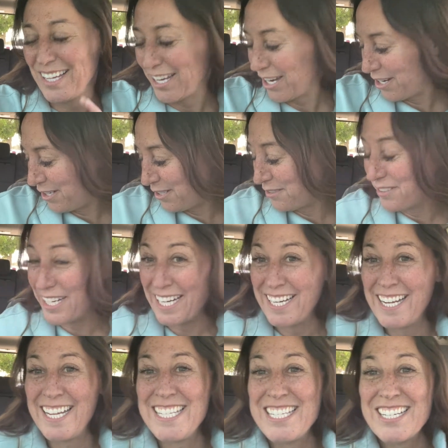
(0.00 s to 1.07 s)
All right,
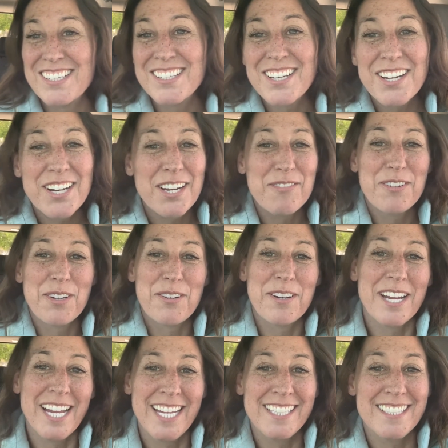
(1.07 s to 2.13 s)
I just got off a
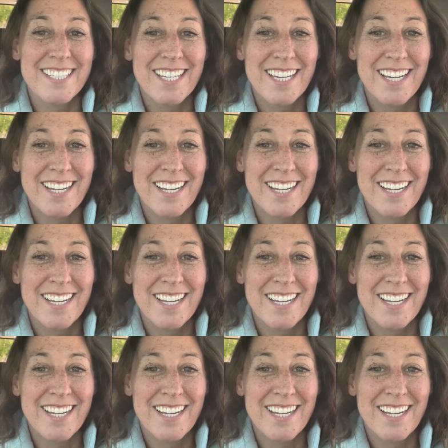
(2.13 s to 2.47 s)
great